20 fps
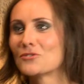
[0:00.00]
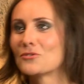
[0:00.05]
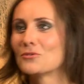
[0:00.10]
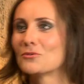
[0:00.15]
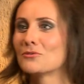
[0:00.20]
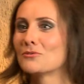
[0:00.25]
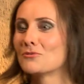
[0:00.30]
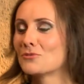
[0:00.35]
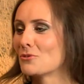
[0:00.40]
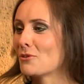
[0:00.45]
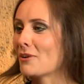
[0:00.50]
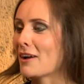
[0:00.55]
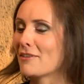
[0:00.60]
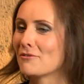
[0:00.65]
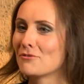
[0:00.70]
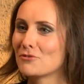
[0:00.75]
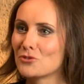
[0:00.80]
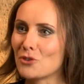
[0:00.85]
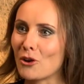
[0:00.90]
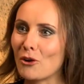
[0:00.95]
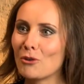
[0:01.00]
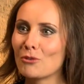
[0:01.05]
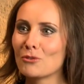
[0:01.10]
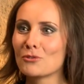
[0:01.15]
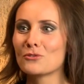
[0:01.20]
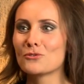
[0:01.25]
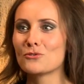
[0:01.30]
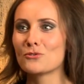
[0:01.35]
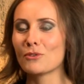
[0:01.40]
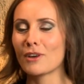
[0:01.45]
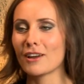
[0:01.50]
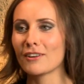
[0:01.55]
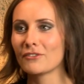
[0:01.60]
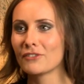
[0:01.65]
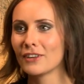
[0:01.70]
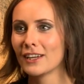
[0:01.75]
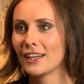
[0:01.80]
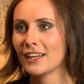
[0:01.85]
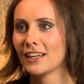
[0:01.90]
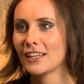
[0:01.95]
to, to have jokes to
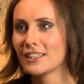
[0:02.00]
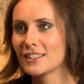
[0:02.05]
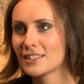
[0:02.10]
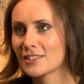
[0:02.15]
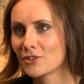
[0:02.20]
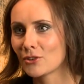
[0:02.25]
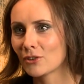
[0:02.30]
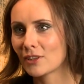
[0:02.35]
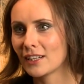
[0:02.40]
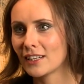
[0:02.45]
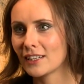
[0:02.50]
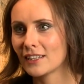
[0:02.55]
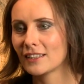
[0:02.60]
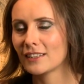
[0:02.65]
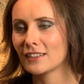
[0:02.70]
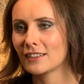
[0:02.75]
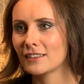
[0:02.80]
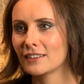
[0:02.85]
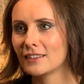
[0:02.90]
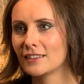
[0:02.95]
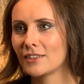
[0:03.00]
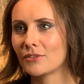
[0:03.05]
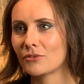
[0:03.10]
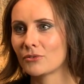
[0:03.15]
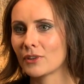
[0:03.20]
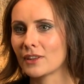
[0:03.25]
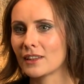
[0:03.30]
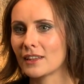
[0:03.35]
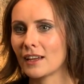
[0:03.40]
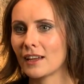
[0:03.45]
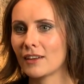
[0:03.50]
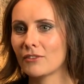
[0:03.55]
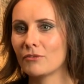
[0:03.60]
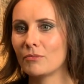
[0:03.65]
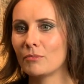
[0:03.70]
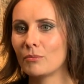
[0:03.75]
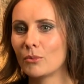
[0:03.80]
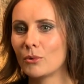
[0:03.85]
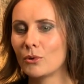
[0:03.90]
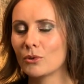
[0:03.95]
have it's totally different they
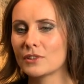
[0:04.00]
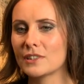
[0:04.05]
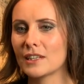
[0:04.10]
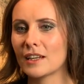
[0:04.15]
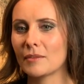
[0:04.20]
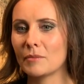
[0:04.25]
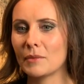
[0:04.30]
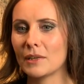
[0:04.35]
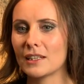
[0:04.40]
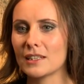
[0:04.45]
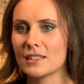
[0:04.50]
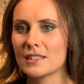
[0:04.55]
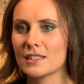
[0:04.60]
have more time and